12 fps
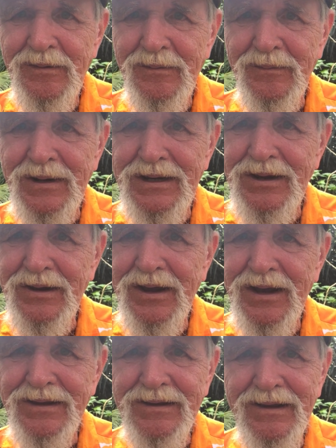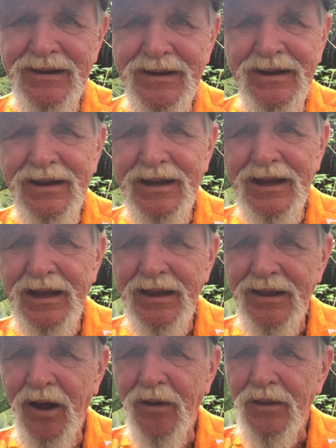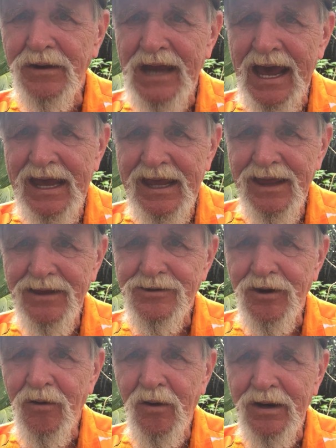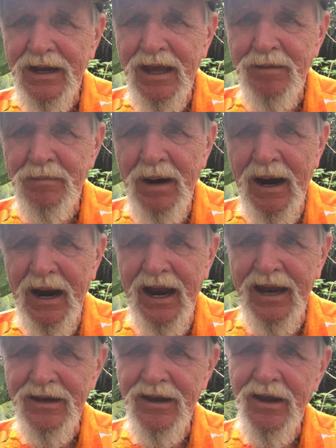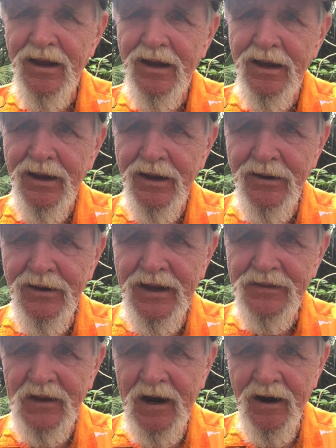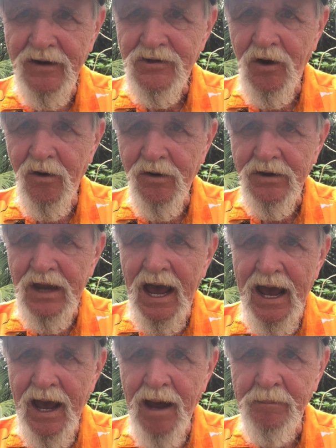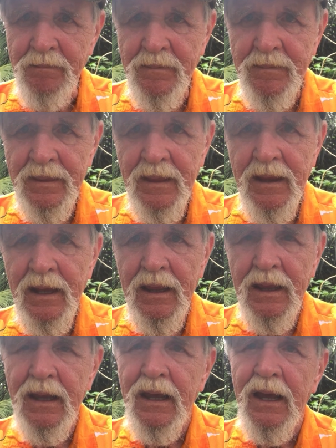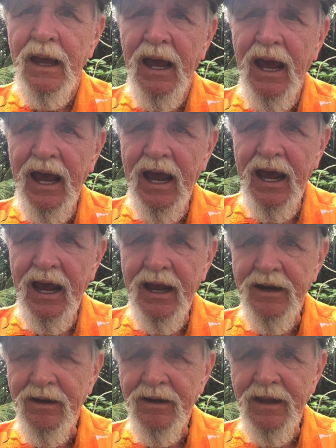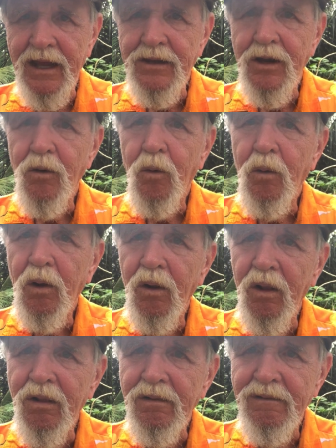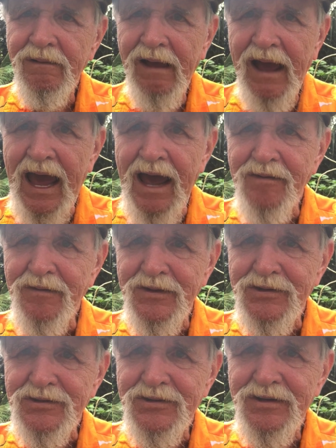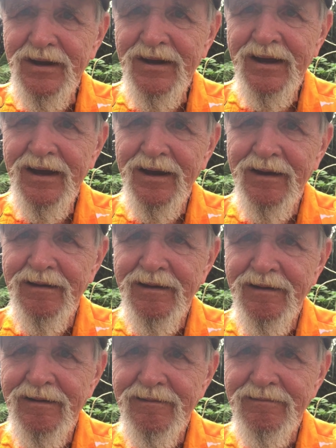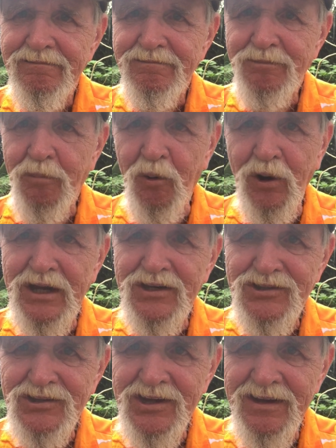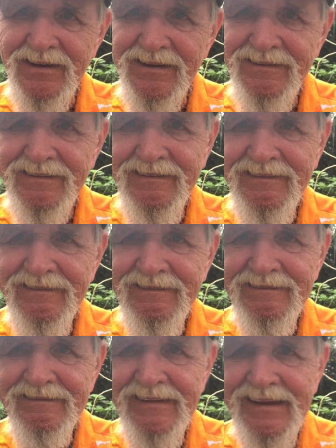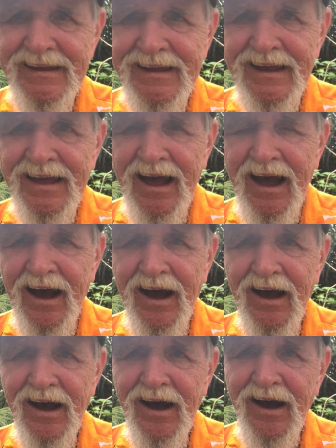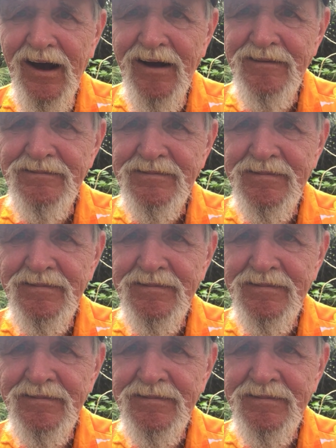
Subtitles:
When on the day that you're going to get married, you get there at a certain time, and then you will have this priest come